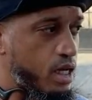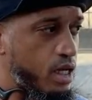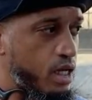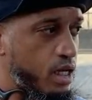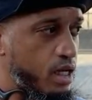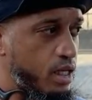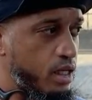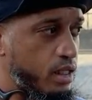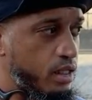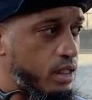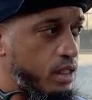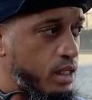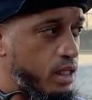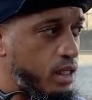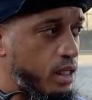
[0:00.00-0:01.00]
and
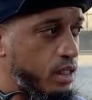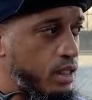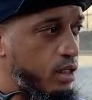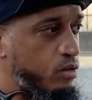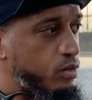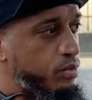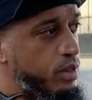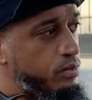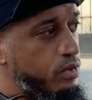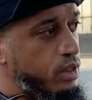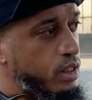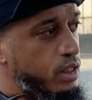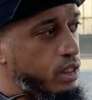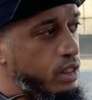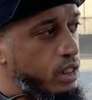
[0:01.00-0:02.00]
there was people
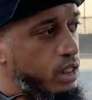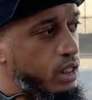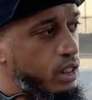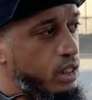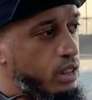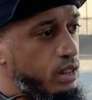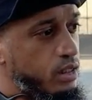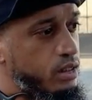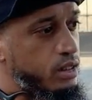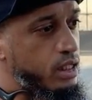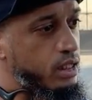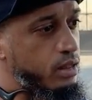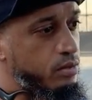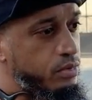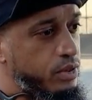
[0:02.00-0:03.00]
in there
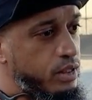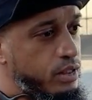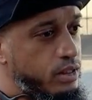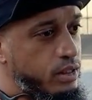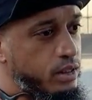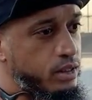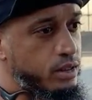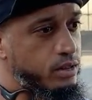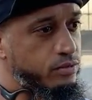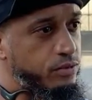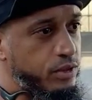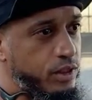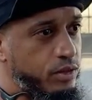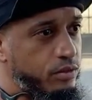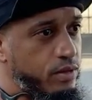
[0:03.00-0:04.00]
taking pictures
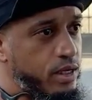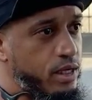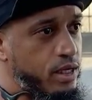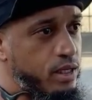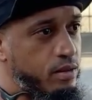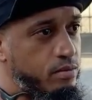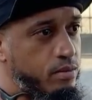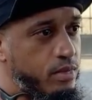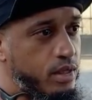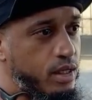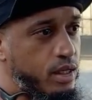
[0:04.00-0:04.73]
for the gram,